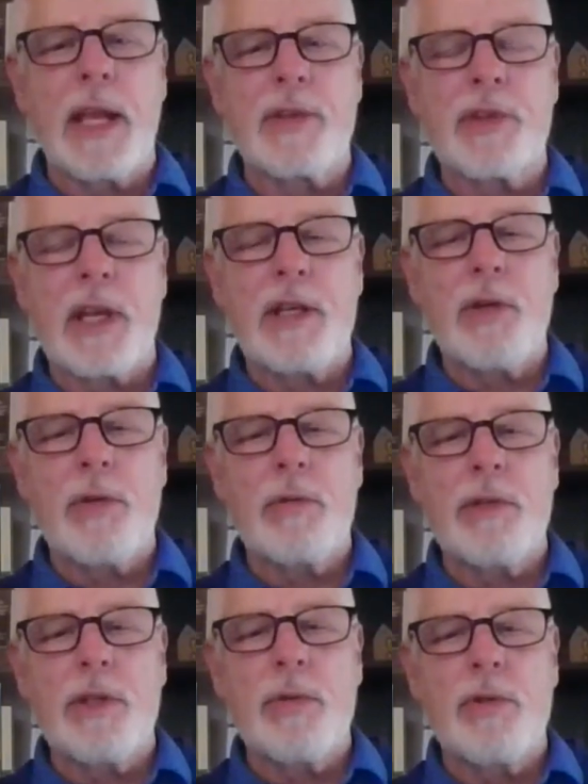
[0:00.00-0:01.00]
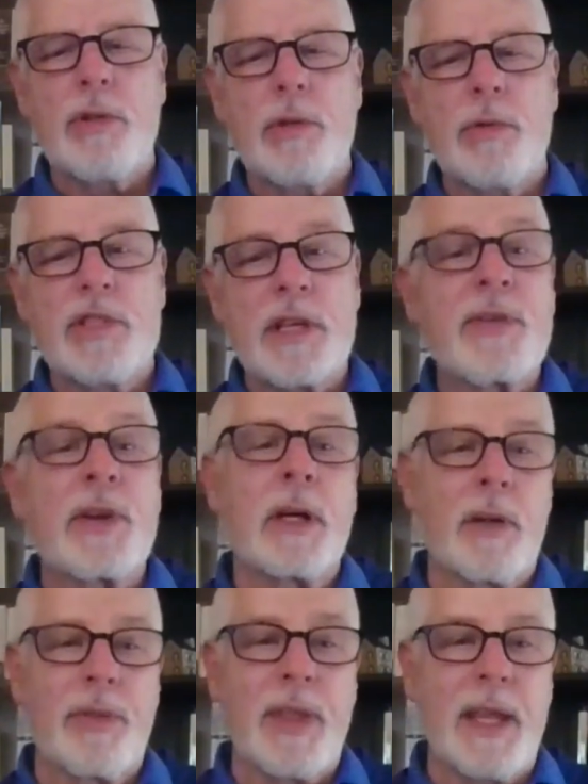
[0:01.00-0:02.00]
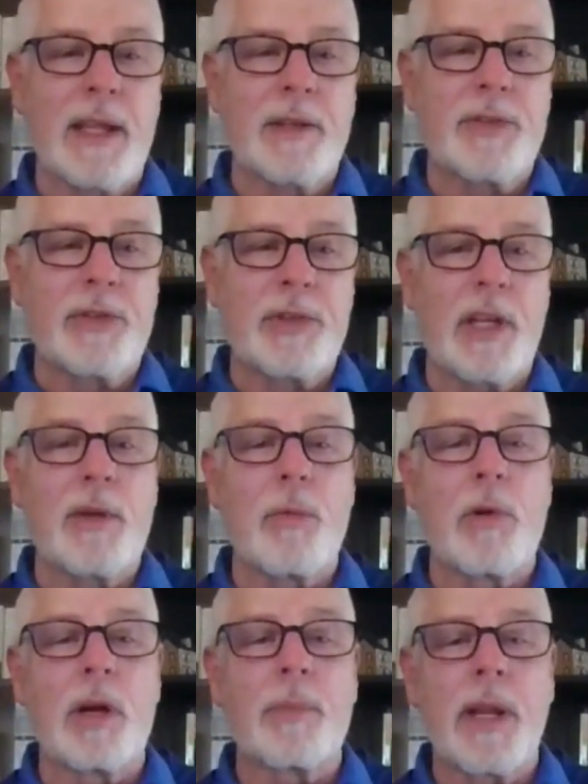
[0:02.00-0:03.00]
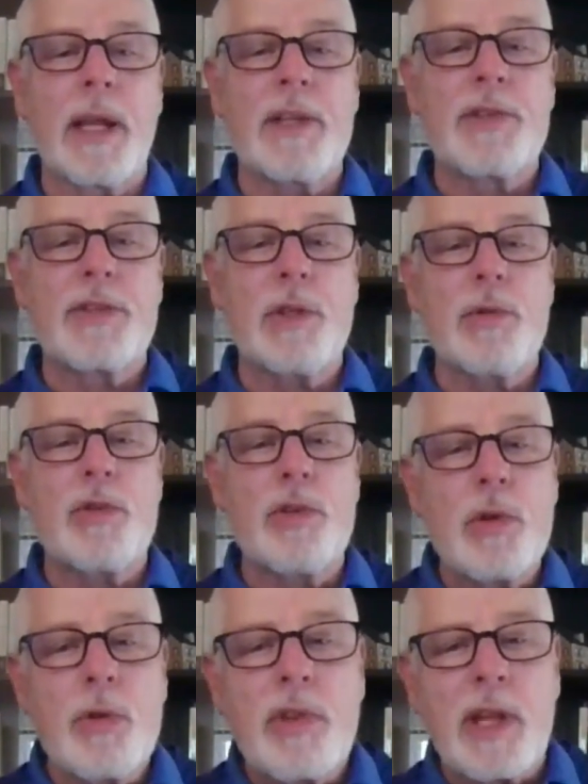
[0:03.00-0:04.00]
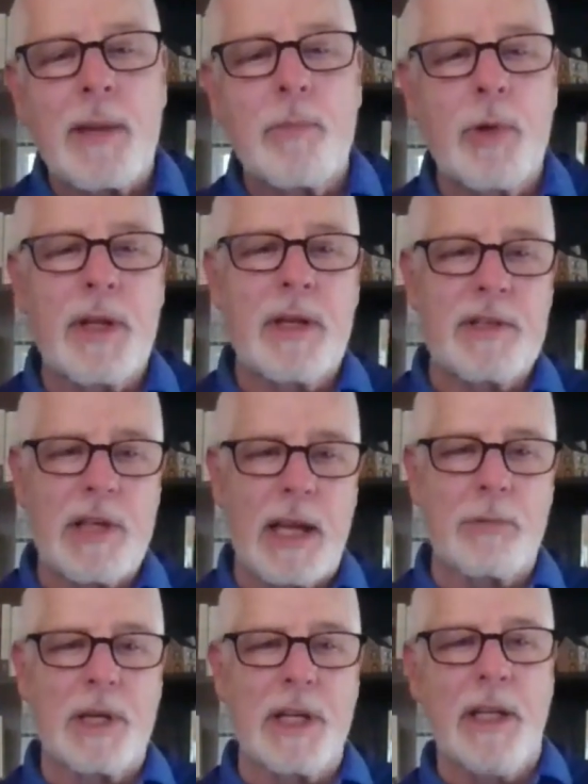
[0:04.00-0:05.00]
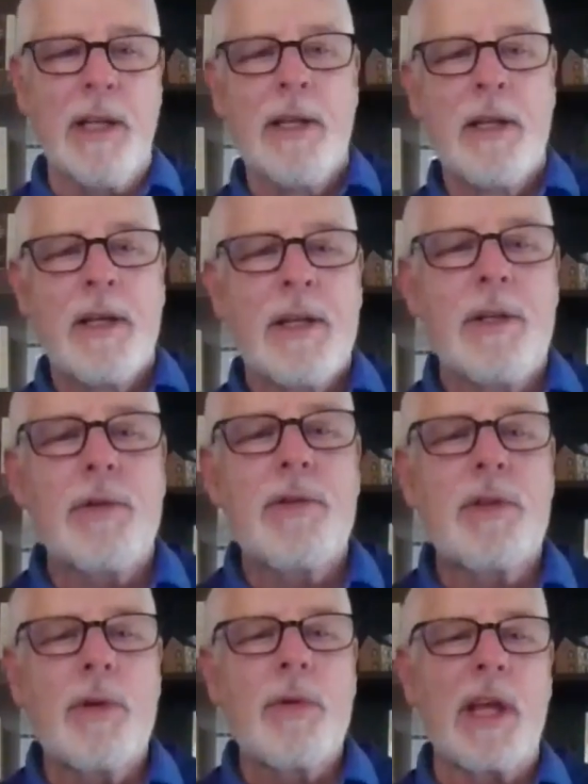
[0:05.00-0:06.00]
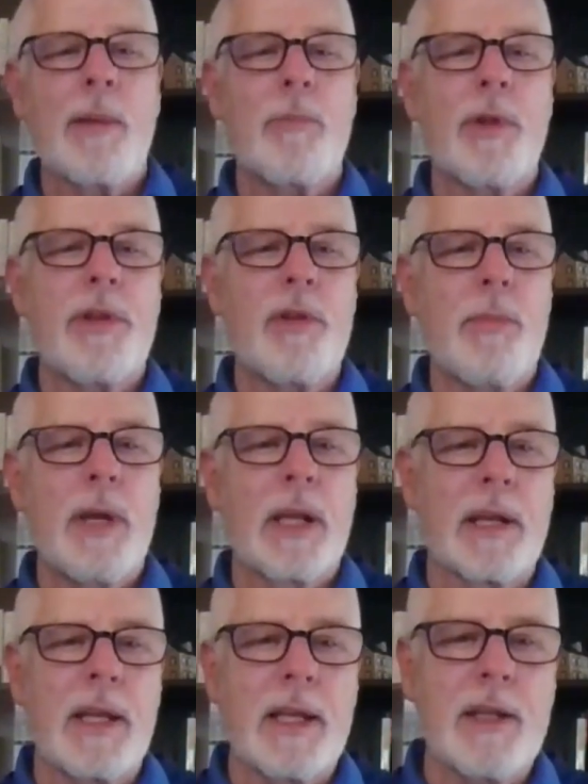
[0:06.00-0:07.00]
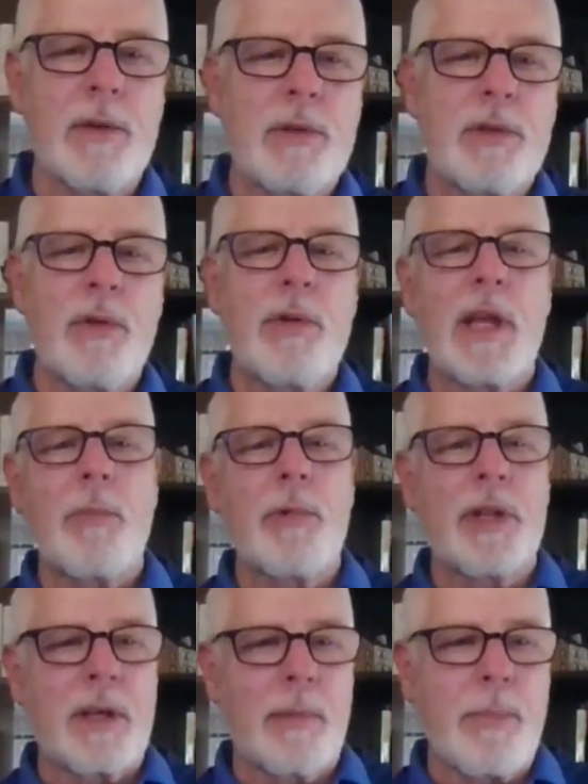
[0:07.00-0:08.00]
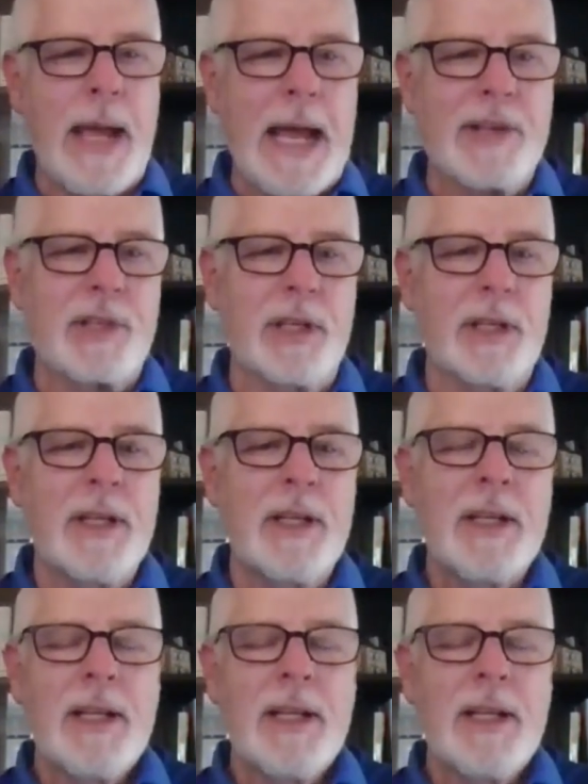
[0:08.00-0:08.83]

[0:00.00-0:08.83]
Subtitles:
things and you do difficult things in the workplace, you do them with integrity. You do them with humility. You do them with compassion.